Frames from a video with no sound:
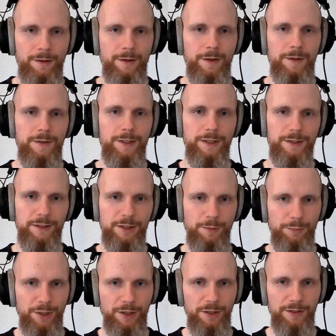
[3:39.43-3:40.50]
there's
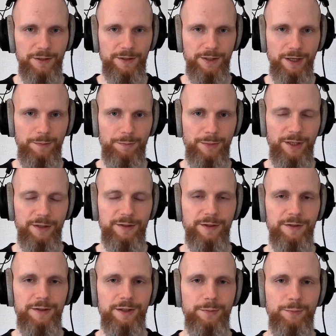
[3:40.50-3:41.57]
typically some
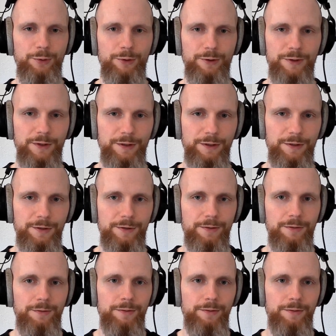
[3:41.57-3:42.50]
existing process